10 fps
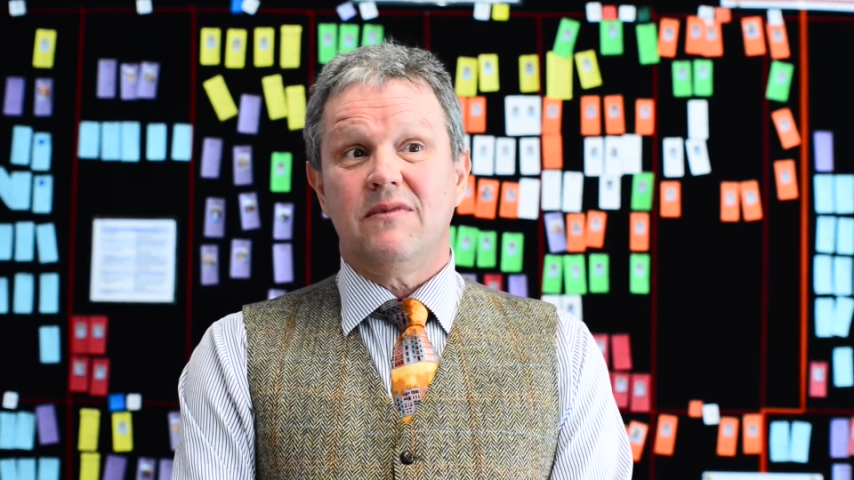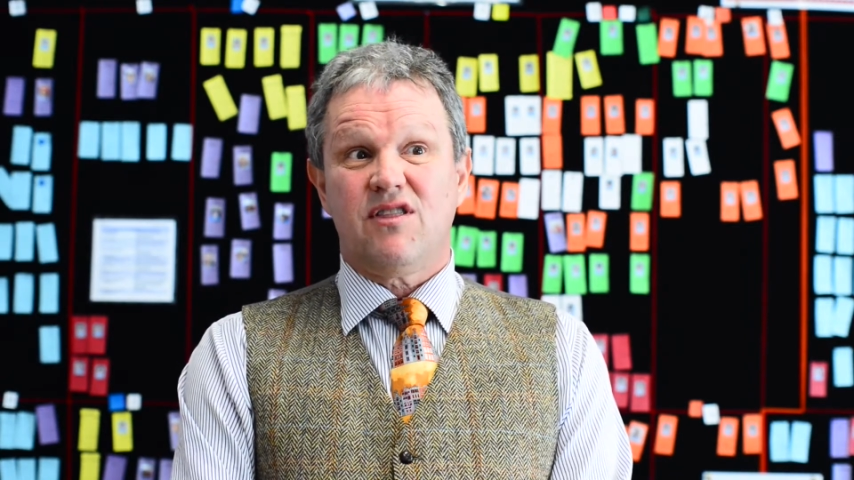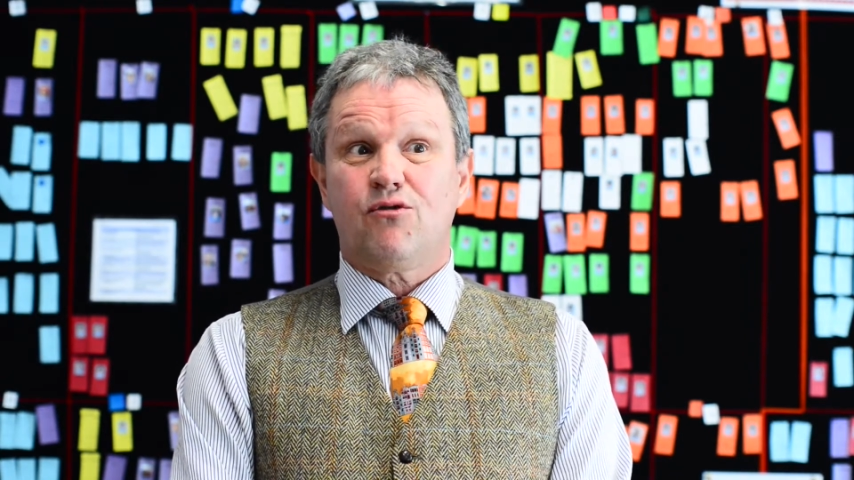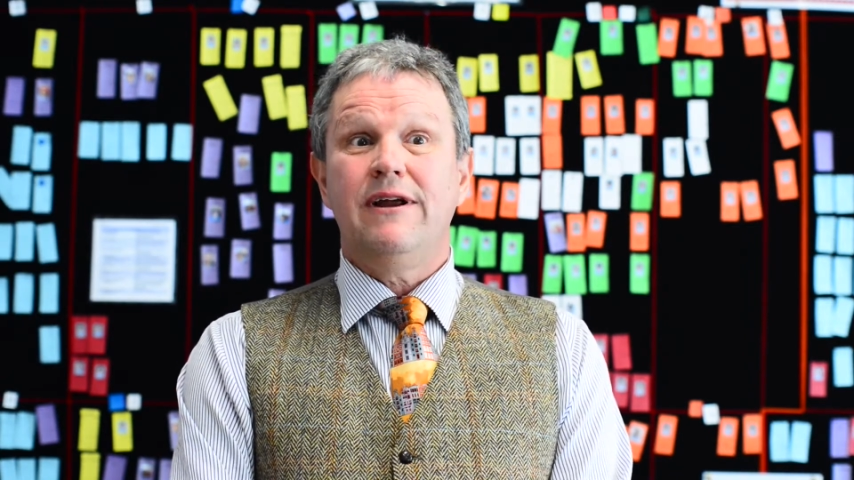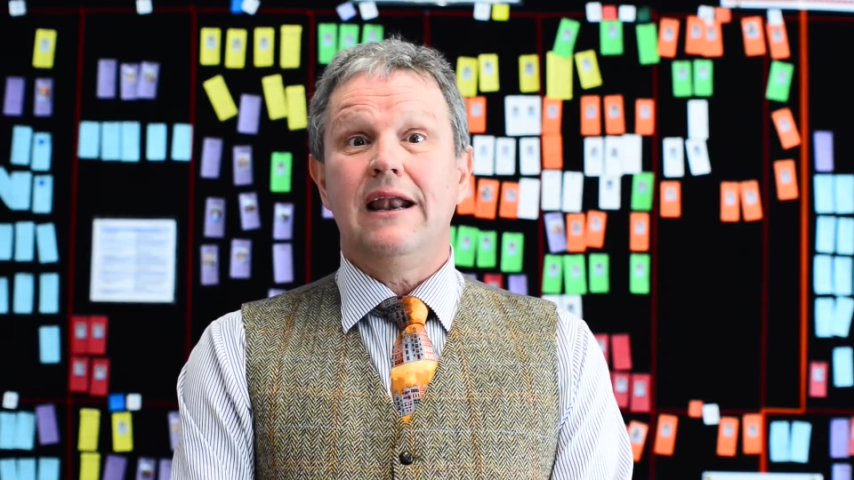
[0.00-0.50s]

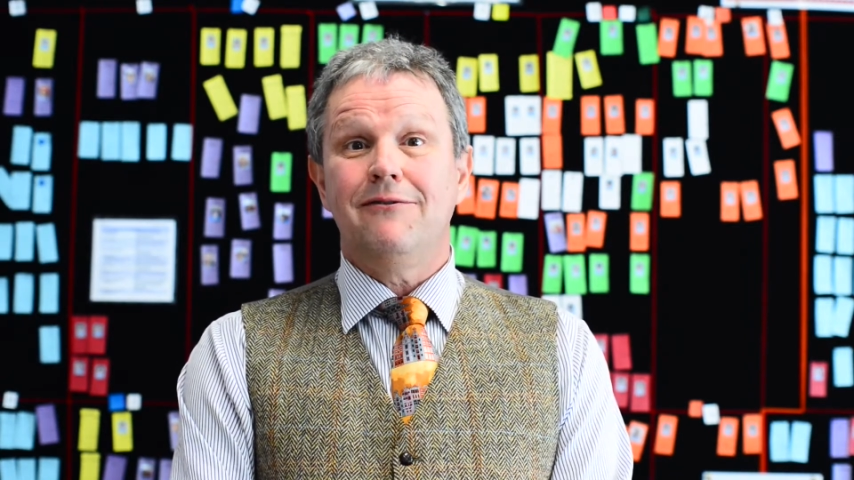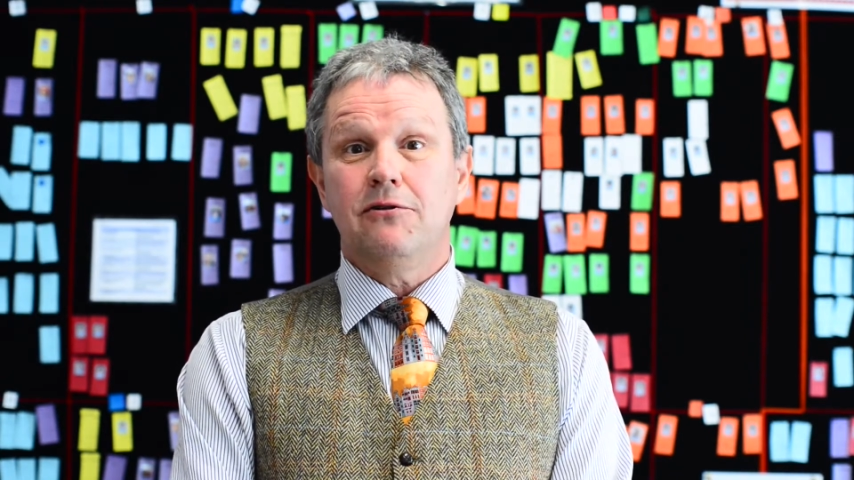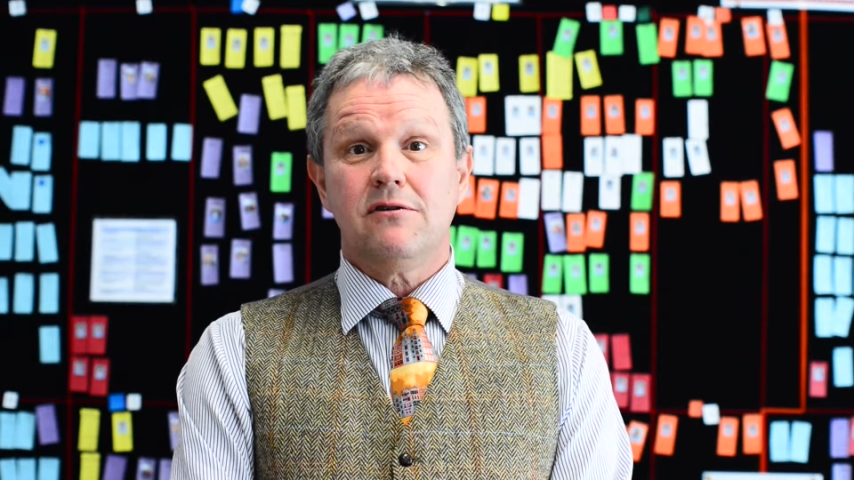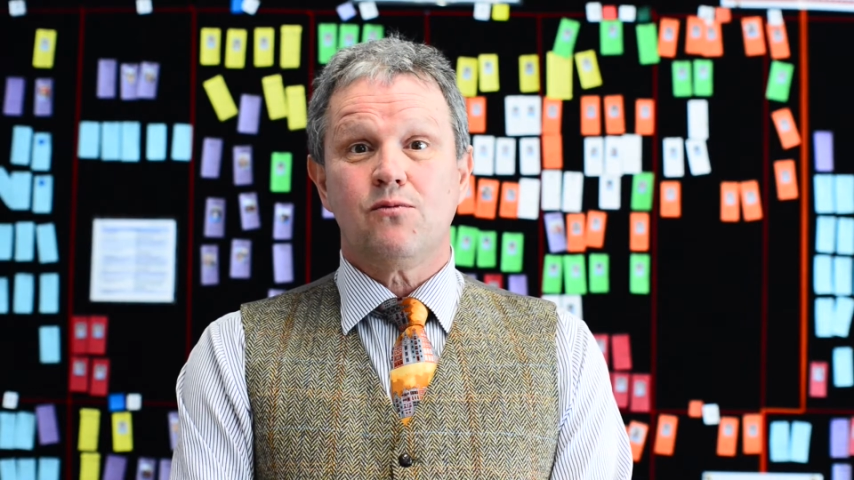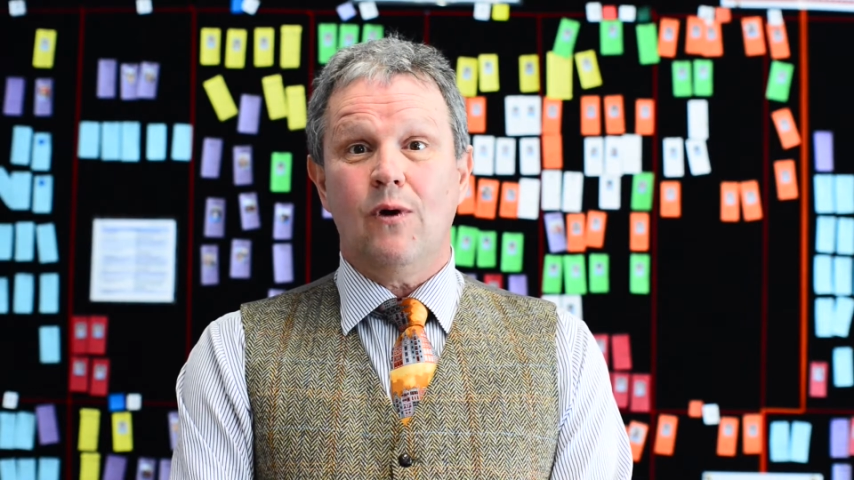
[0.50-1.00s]
three
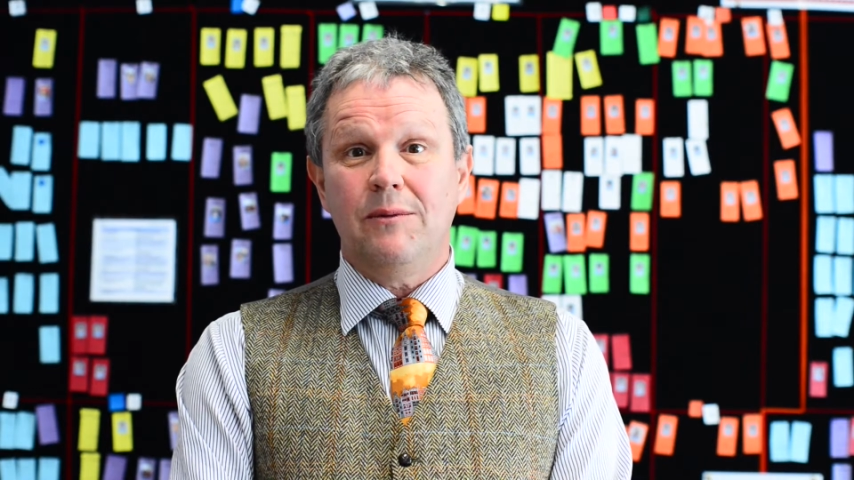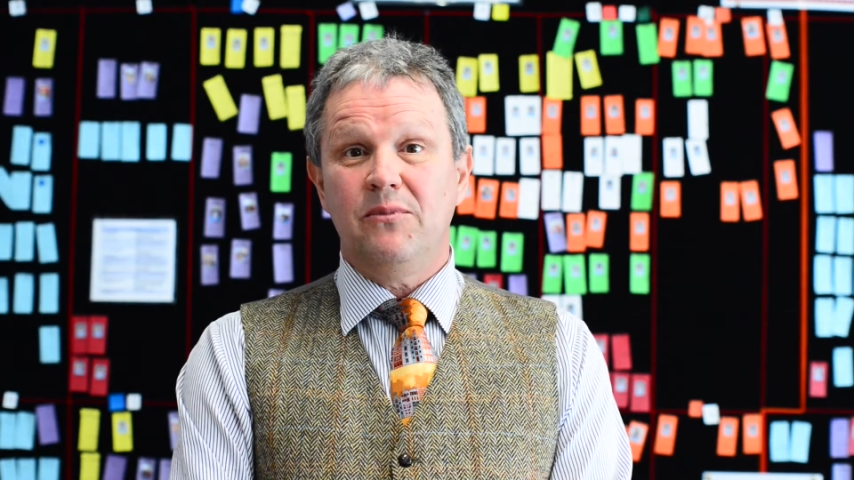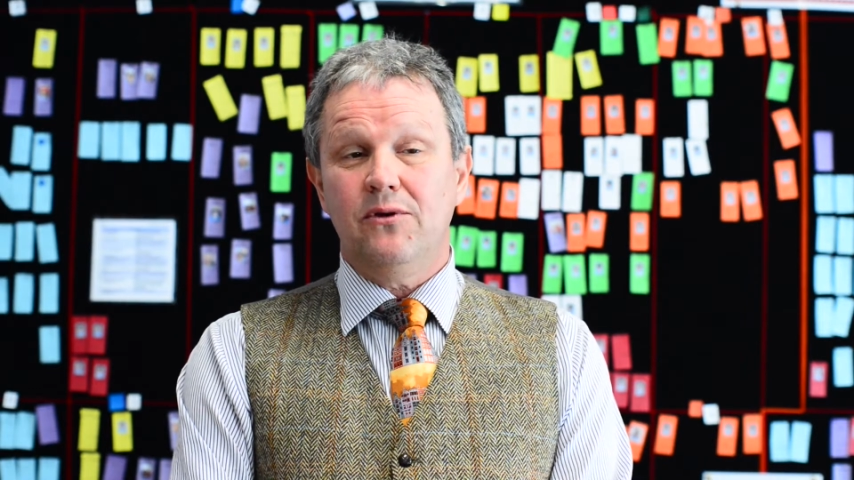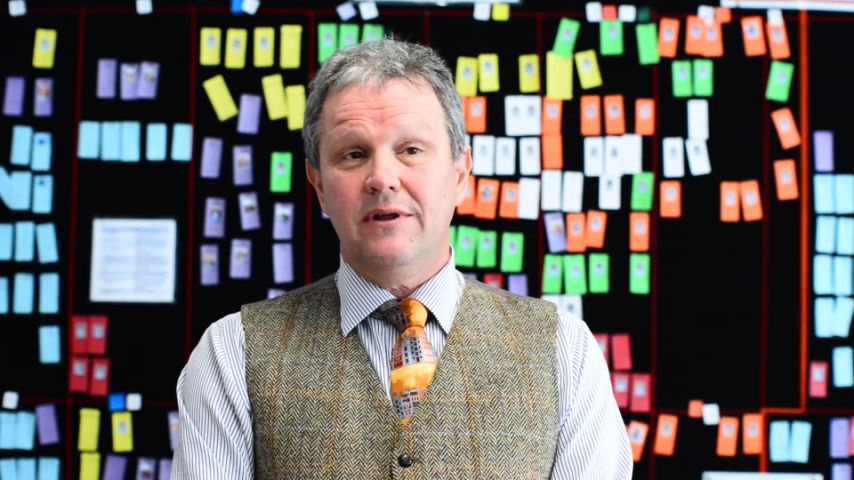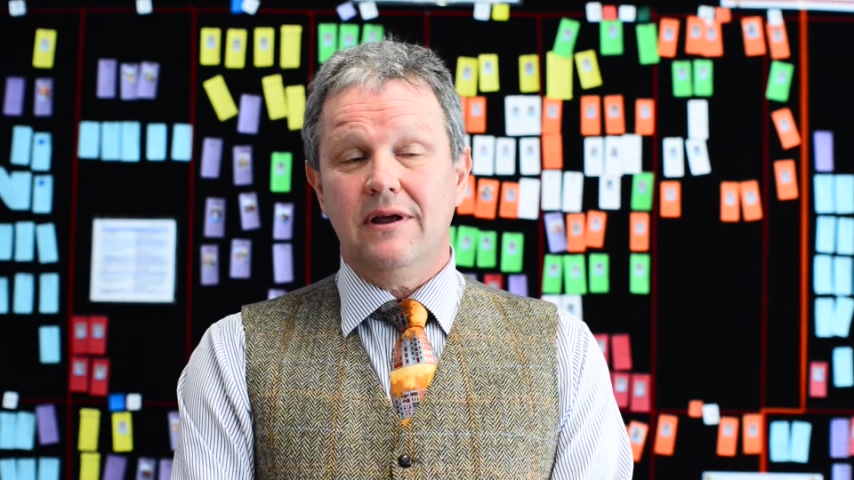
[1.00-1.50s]
levels, one
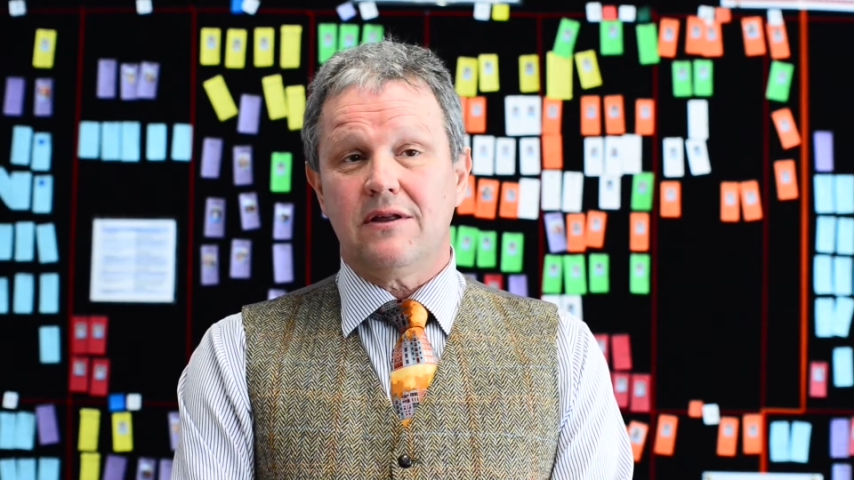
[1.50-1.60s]
building,